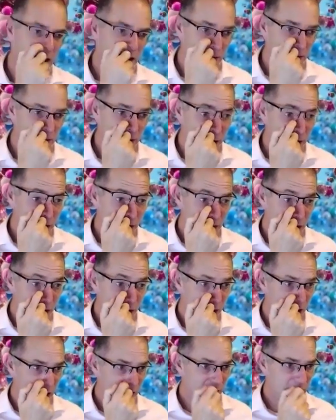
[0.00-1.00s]
I don't know
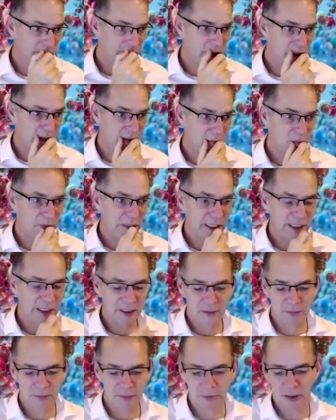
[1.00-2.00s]
where they're
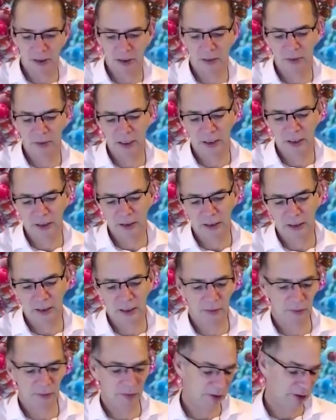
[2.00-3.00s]
based, but I mean,
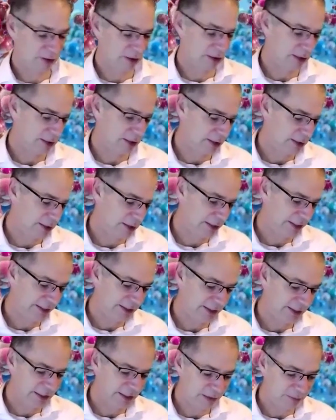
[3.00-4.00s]
I would
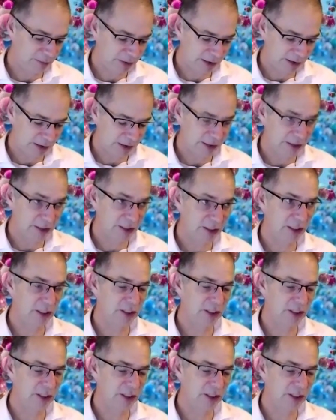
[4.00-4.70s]
typically